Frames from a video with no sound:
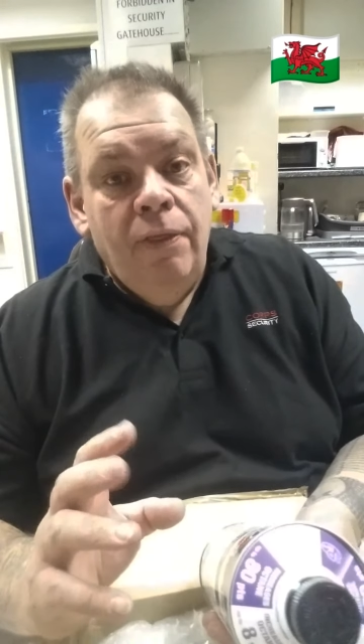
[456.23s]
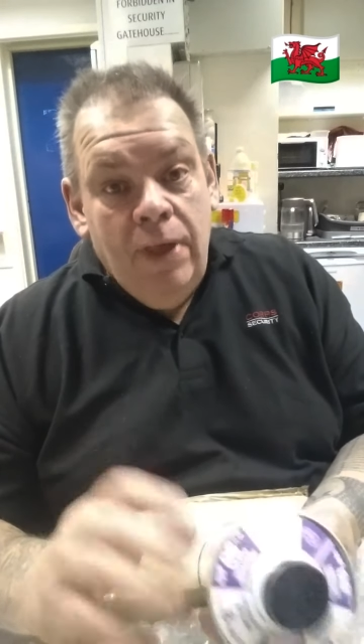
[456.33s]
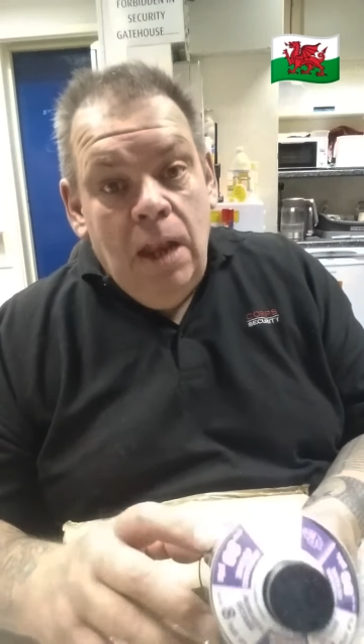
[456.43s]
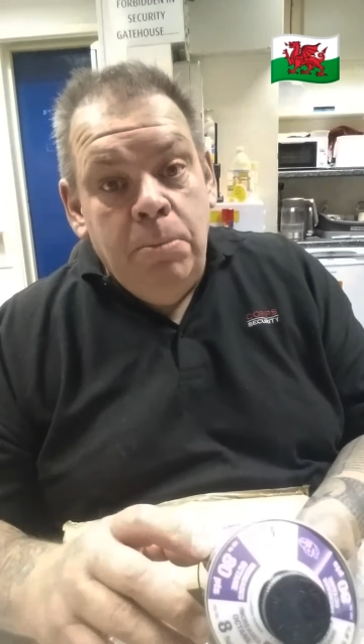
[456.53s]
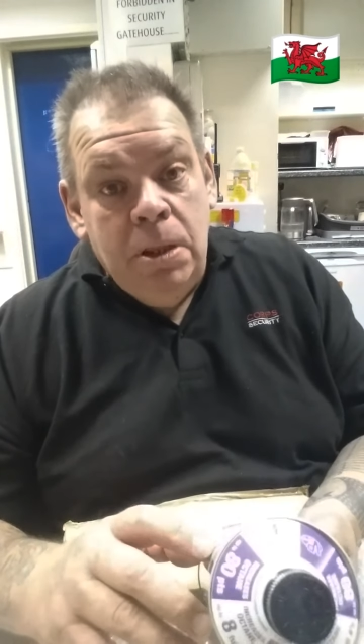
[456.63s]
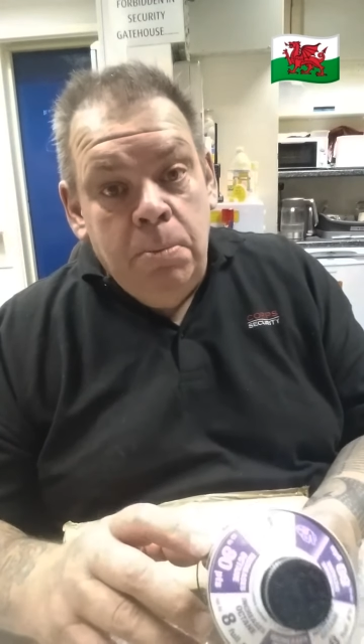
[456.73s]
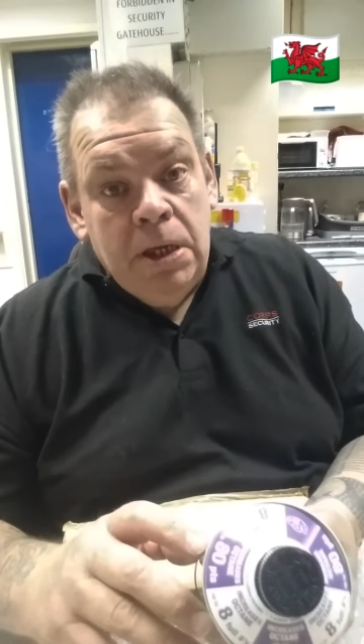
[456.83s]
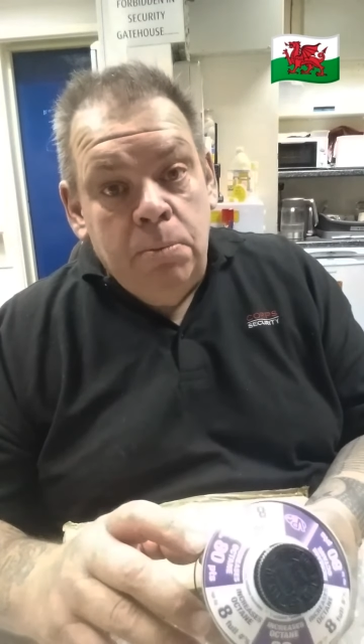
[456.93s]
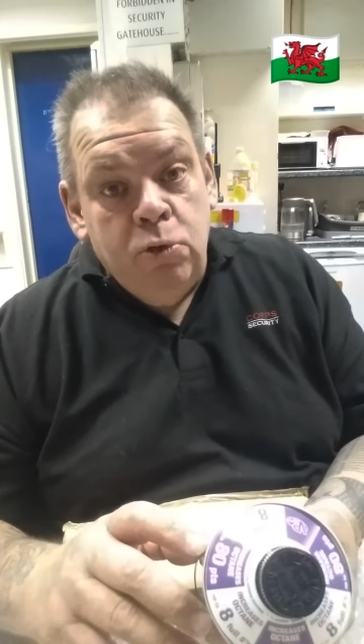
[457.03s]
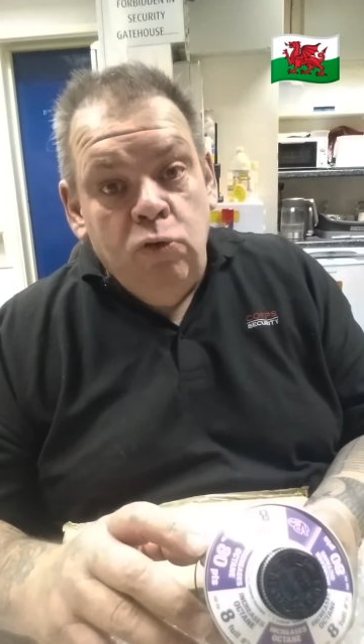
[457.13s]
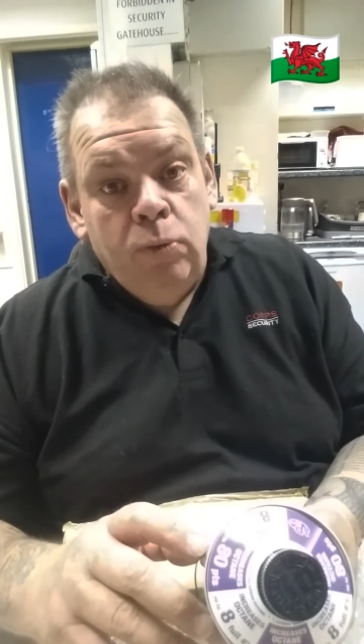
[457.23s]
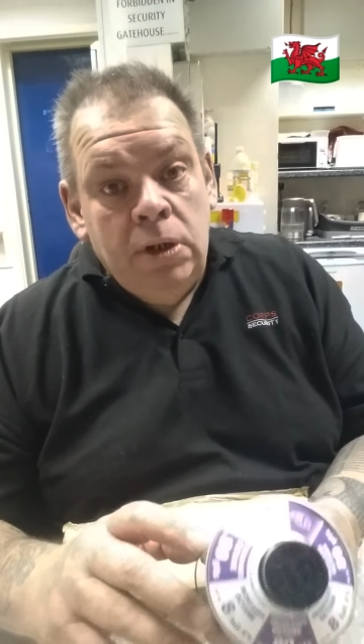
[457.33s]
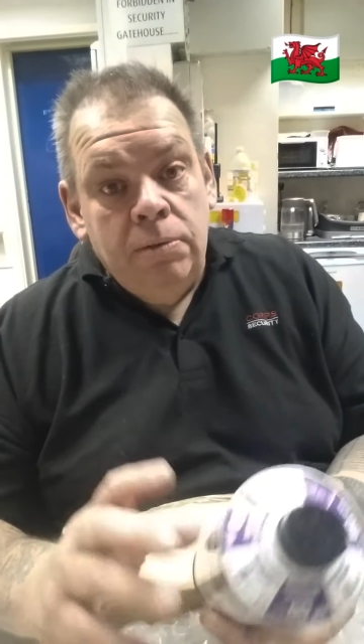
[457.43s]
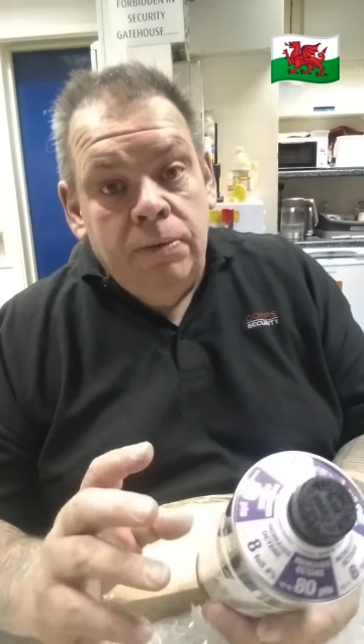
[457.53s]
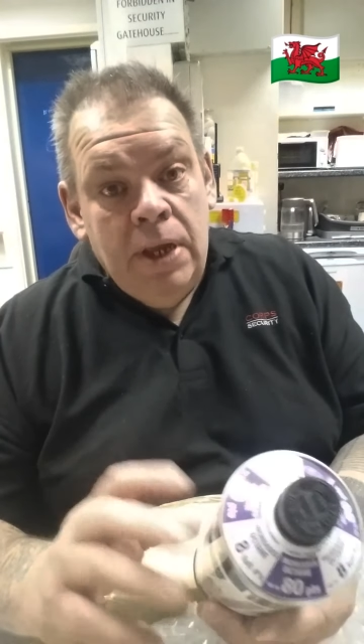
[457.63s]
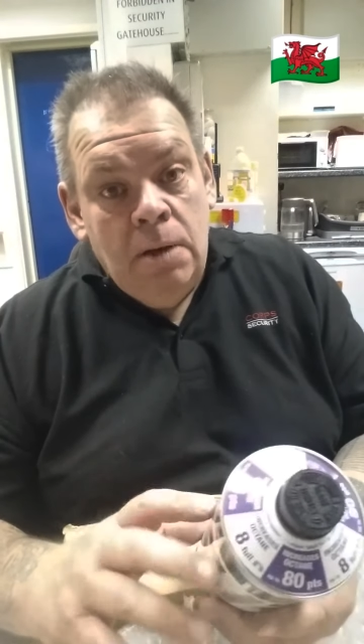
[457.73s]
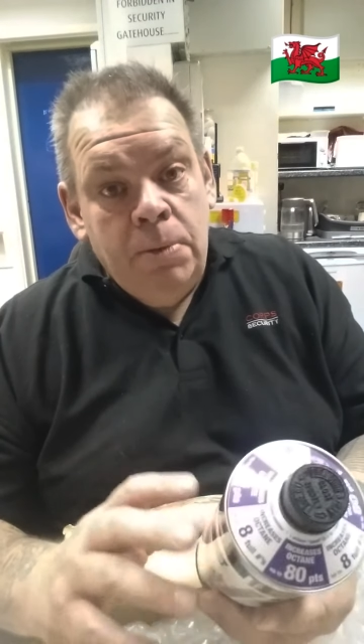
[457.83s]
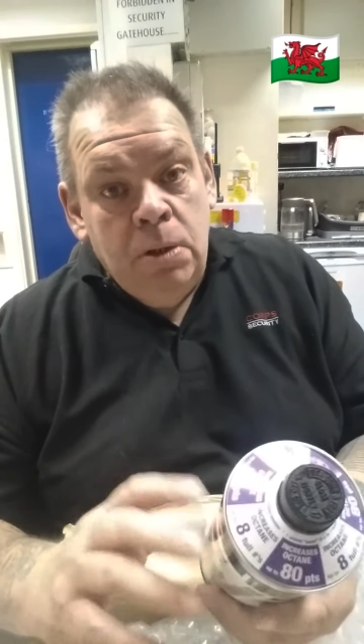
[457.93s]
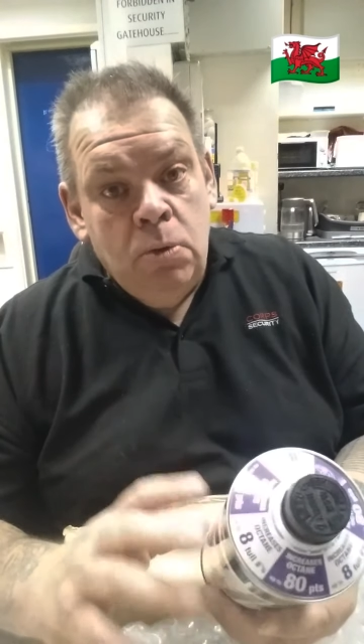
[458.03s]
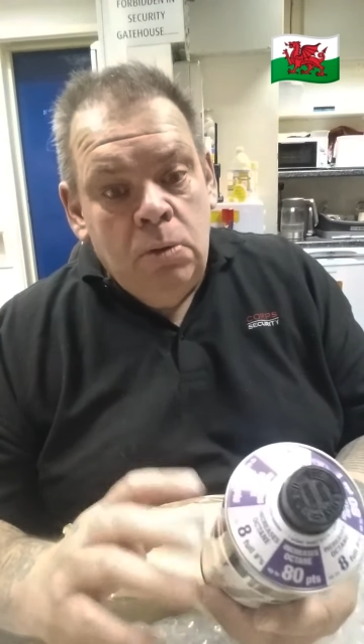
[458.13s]
that'll be the big improvement. That'll
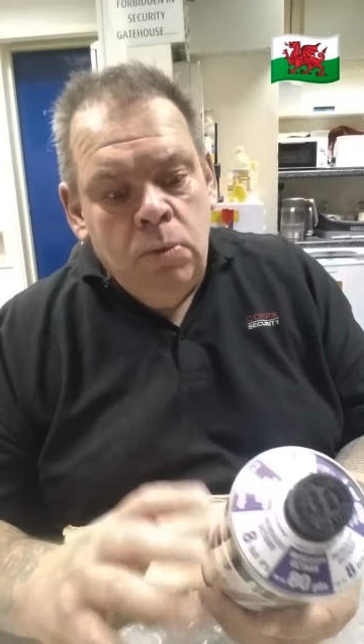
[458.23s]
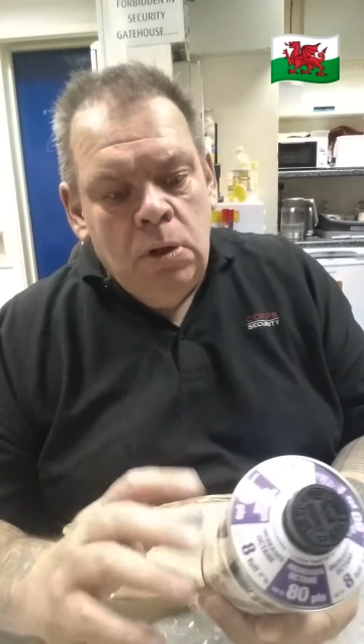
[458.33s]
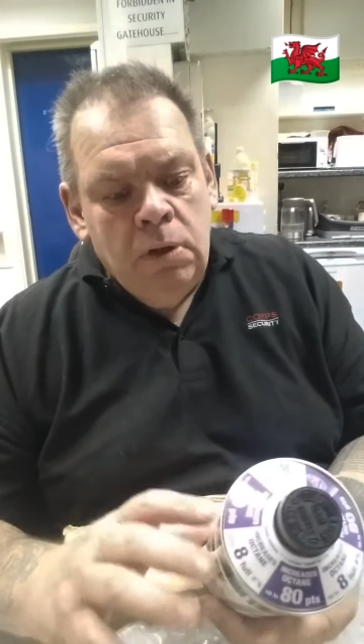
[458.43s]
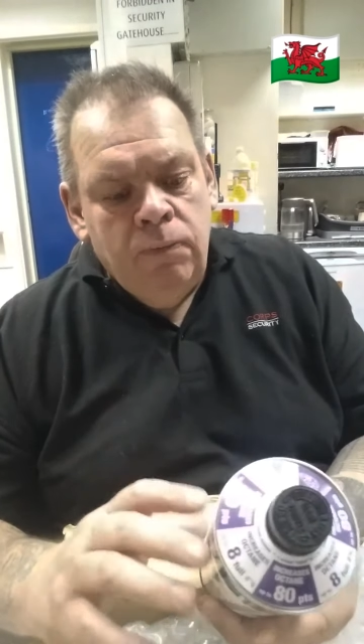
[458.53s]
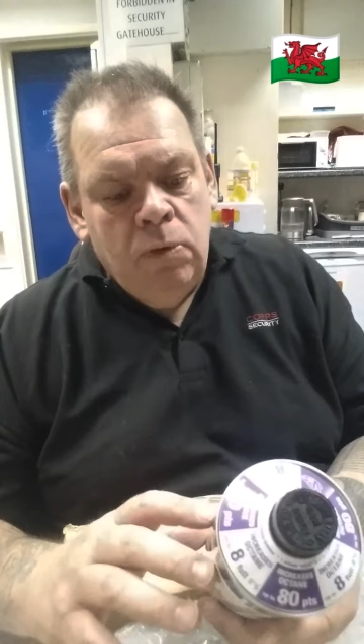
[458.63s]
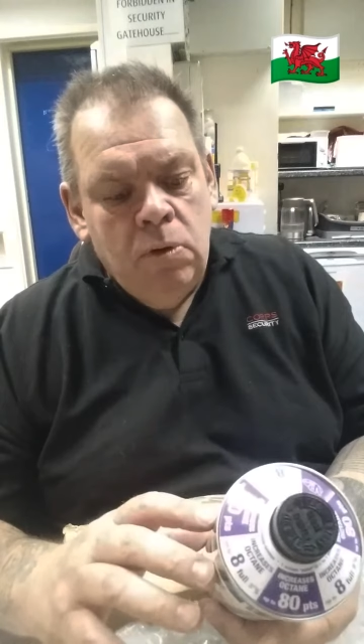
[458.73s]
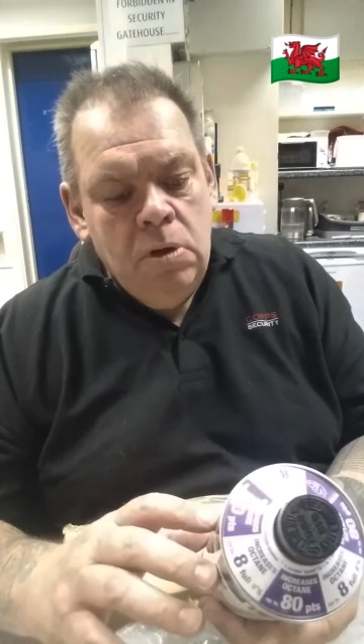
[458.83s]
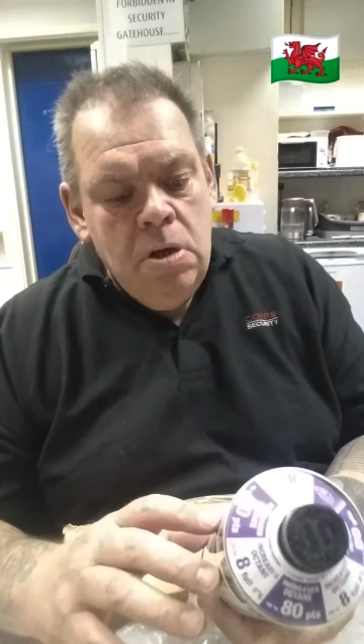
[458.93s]
be the one we're looking for.